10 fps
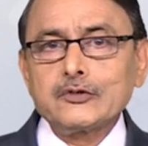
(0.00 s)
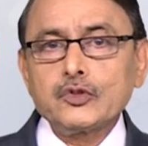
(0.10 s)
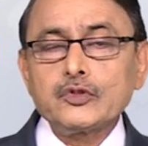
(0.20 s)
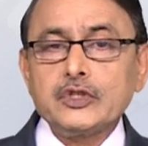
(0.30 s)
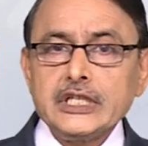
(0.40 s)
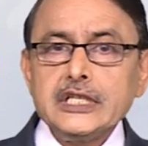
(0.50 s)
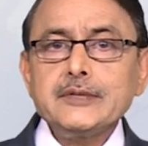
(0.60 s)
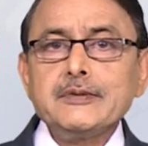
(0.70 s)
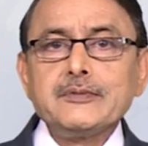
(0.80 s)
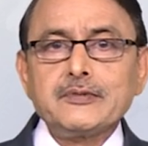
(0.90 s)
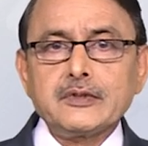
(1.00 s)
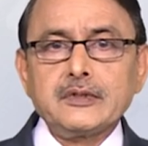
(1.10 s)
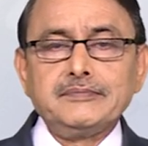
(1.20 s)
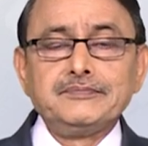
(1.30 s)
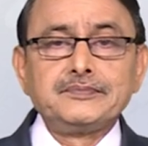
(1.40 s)
So, these
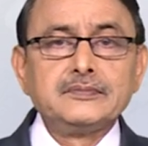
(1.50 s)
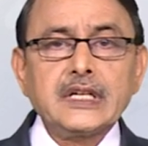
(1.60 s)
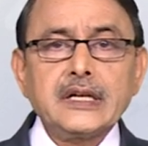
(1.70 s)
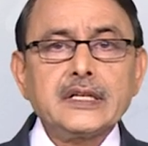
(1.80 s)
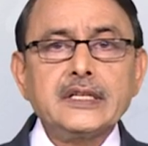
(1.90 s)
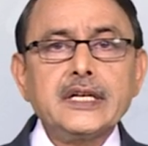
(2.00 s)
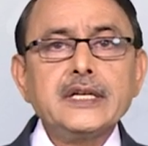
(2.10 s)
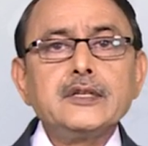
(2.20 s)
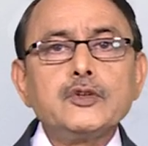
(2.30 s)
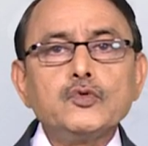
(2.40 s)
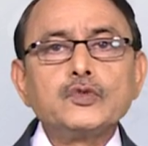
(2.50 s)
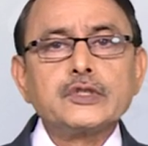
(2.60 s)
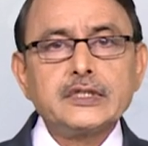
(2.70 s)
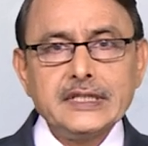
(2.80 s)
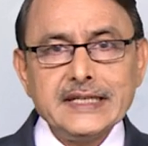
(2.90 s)
people they
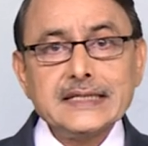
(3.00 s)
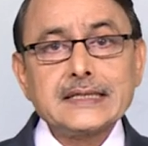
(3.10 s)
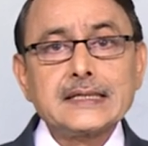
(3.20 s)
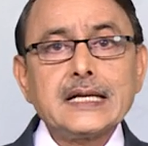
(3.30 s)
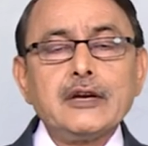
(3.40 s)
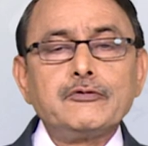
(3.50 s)
use less